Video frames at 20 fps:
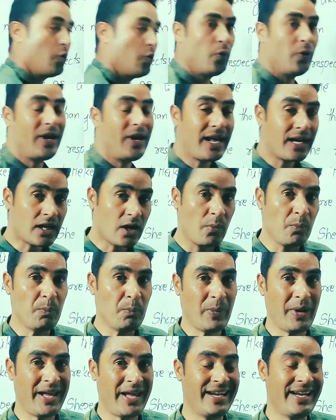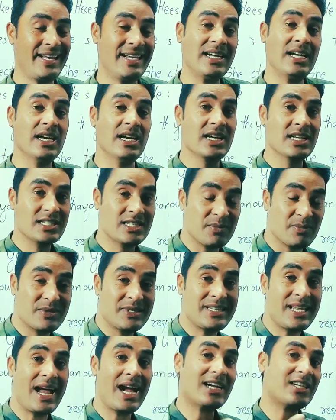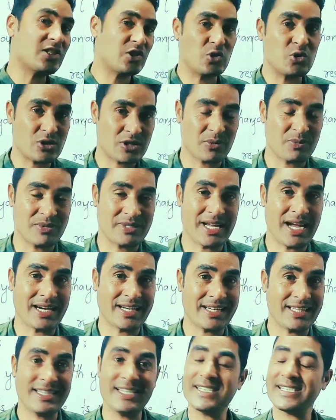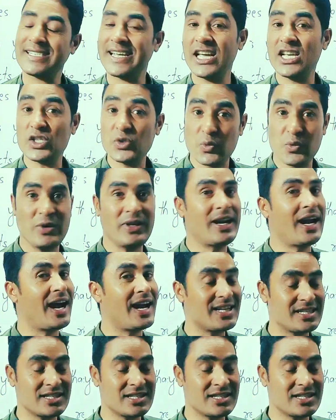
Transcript: We are comparing subject to subject. In this case, we write